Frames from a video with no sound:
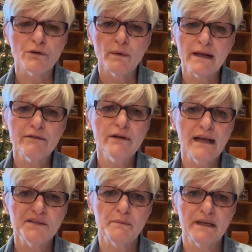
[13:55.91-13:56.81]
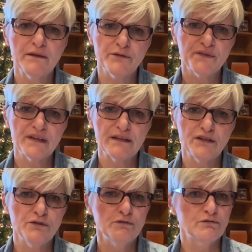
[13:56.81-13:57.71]
Whatever has been interesting to
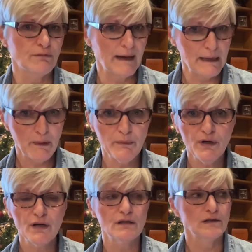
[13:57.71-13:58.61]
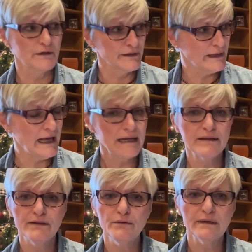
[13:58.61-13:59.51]
you, grab a book, learn how to
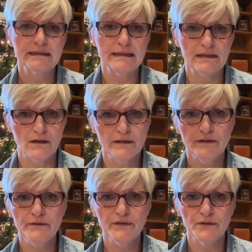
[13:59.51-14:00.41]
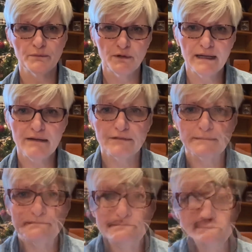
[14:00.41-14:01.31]
do it, get on YouTube, whatever.
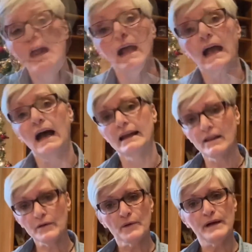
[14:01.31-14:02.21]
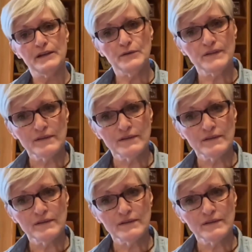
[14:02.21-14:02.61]
Another great use of